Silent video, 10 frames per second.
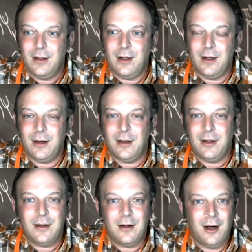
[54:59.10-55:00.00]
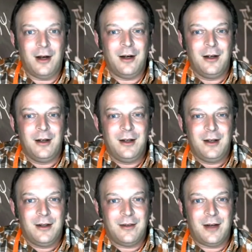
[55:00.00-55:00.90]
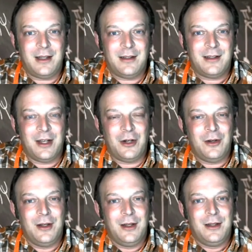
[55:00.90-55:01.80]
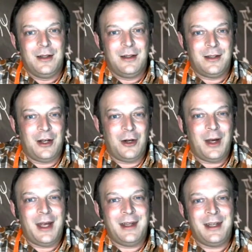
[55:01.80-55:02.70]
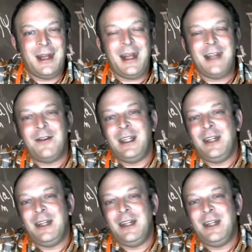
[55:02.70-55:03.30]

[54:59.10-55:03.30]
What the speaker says: are, right? So and that's very